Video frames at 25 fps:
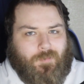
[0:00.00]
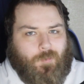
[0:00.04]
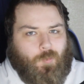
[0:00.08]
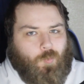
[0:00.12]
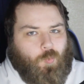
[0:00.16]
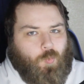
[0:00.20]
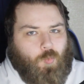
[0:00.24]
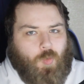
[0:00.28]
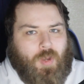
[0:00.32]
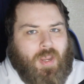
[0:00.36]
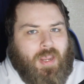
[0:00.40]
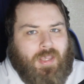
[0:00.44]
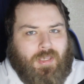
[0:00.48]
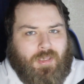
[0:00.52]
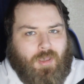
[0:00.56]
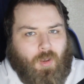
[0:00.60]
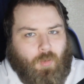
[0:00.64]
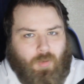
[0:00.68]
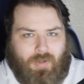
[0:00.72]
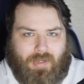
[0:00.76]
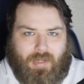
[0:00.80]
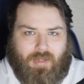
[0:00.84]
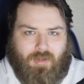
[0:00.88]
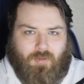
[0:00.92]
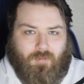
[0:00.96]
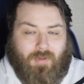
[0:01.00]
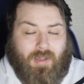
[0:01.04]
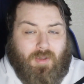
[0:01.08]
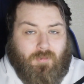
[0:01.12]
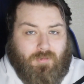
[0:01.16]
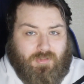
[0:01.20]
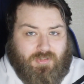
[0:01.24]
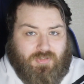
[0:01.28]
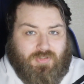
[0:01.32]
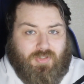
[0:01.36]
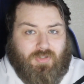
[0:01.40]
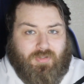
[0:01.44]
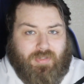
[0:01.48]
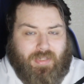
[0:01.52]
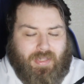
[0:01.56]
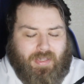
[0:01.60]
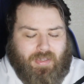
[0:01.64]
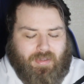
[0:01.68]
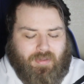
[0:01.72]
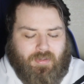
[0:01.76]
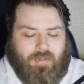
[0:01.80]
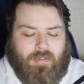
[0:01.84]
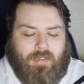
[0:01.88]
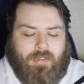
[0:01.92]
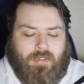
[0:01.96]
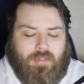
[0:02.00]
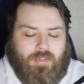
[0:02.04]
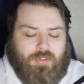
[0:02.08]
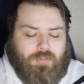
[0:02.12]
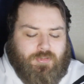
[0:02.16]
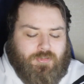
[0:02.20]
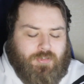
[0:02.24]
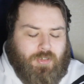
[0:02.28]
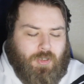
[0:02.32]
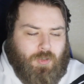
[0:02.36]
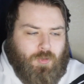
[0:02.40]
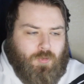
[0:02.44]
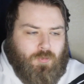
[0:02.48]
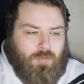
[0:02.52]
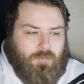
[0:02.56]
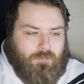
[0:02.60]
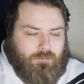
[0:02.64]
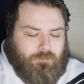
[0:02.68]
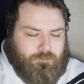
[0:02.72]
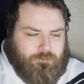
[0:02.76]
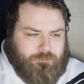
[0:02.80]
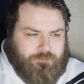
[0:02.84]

We ain't going anywhere, we're still here. So